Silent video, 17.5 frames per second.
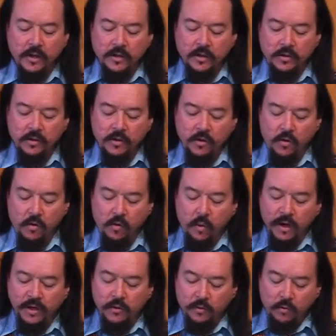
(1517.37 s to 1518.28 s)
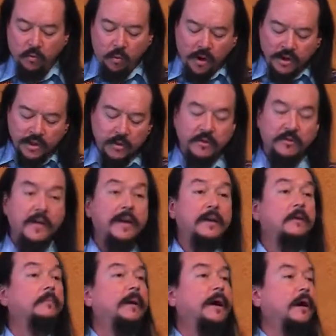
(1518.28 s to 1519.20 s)
So what you
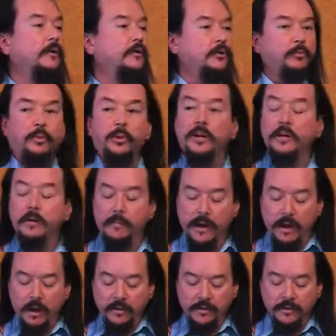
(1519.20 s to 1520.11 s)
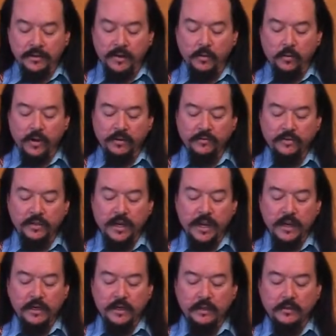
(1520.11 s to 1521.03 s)
think about, you bring about is another way of
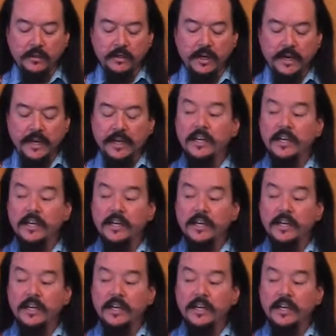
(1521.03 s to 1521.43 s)
saying it.